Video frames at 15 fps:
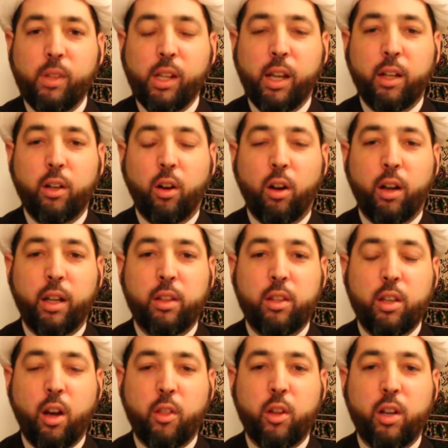and
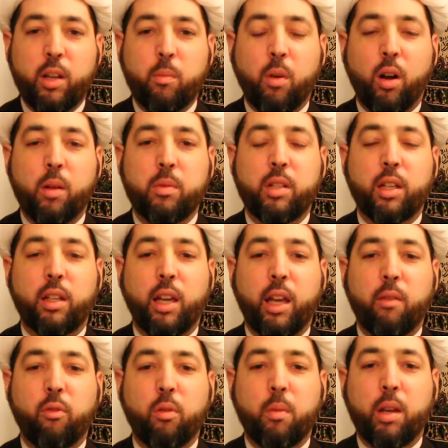the other Imams that
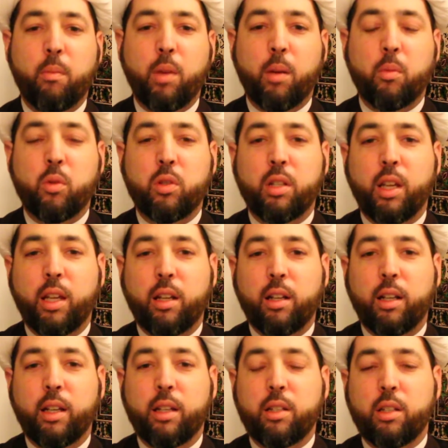came from Imam Hussein
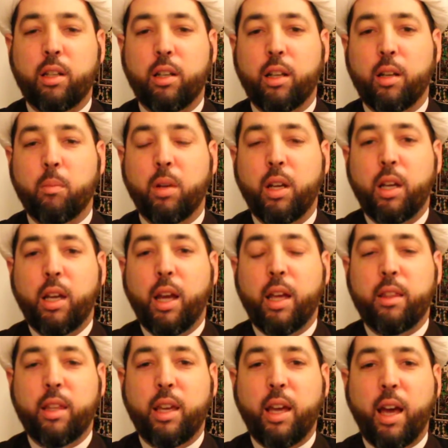alayhi salam,
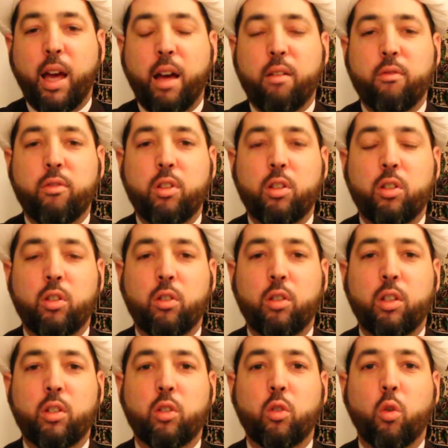and they have
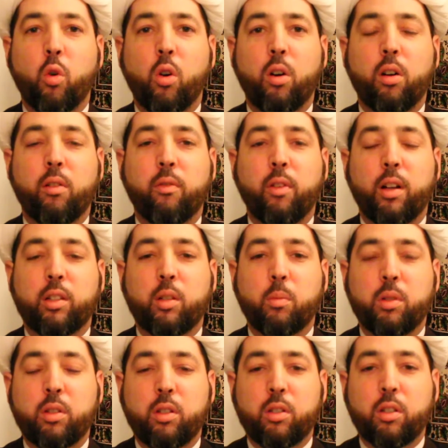this Nur of
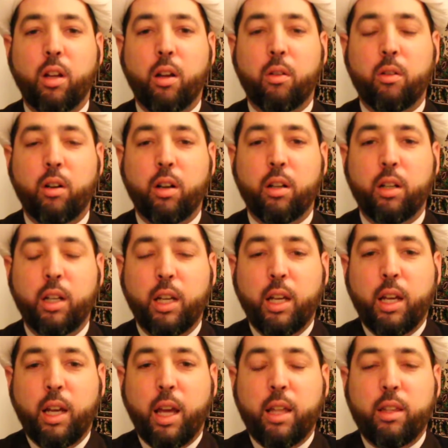Fatima Zahra.
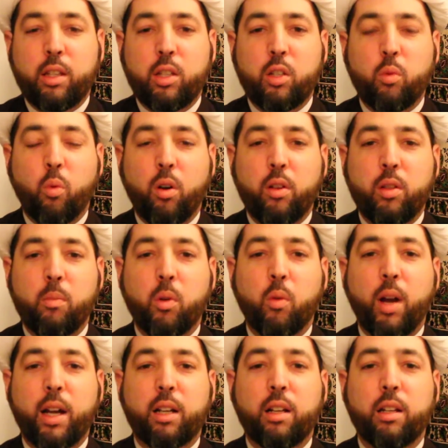And this is one of the
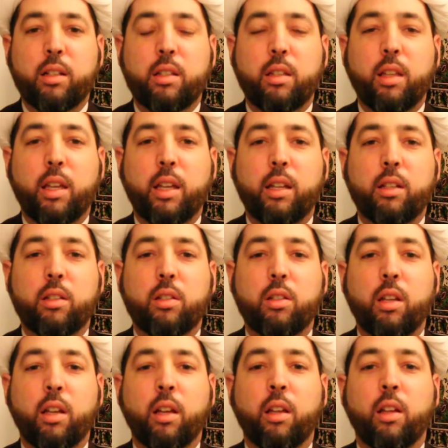miraculous
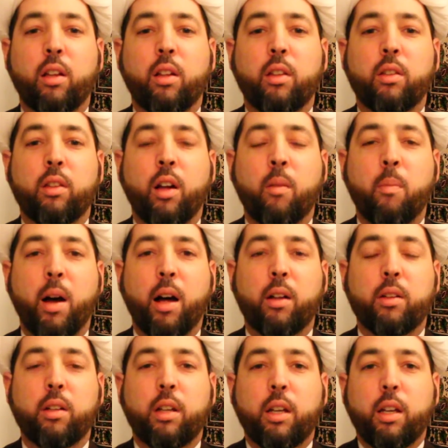things
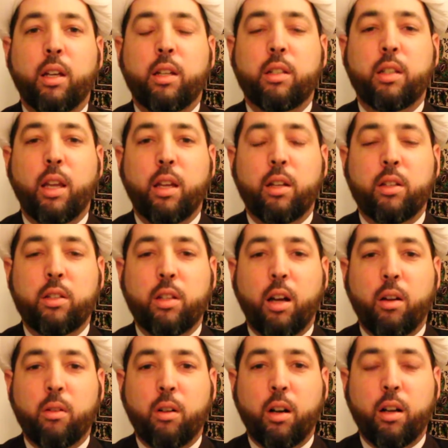about Sayyida
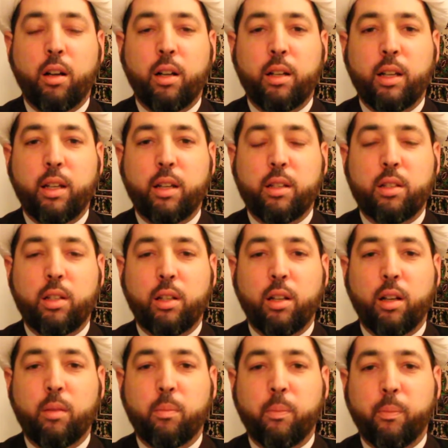Zahra alayha
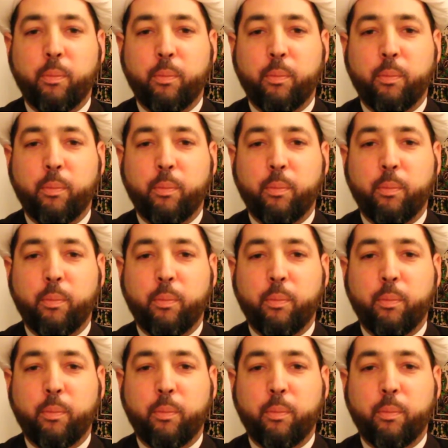salam.